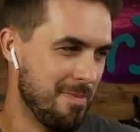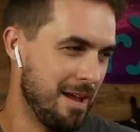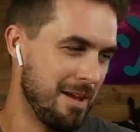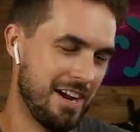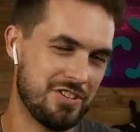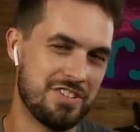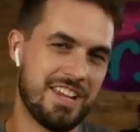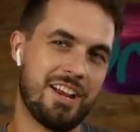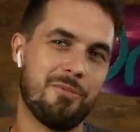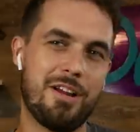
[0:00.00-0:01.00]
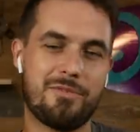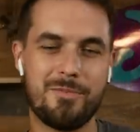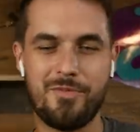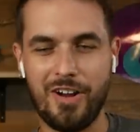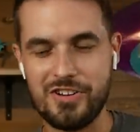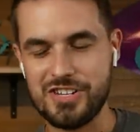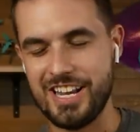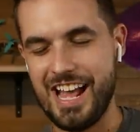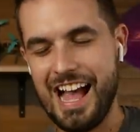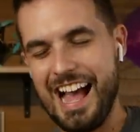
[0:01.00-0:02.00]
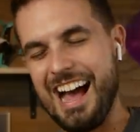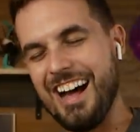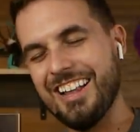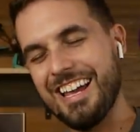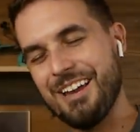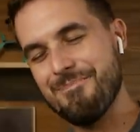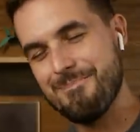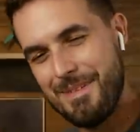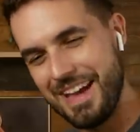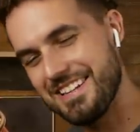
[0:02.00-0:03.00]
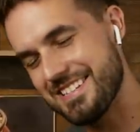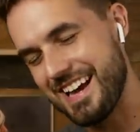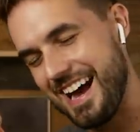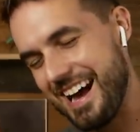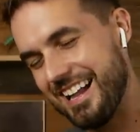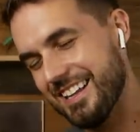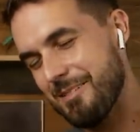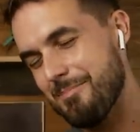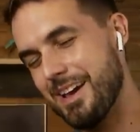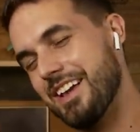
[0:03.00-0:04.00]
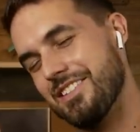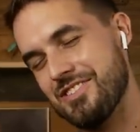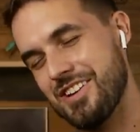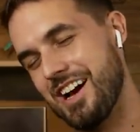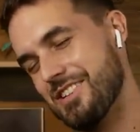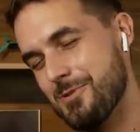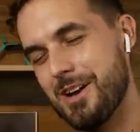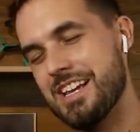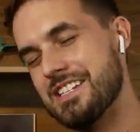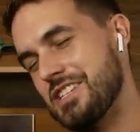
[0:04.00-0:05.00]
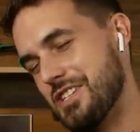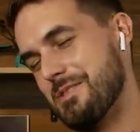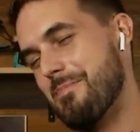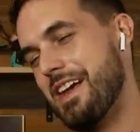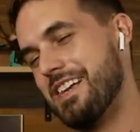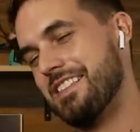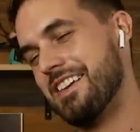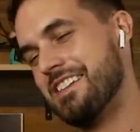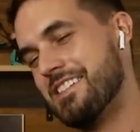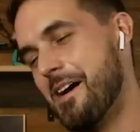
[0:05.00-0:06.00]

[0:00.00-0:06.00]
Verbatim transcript: it may actually take away from okay. function. I'll yeah. admit, I'll admit, Joshua isn't just making things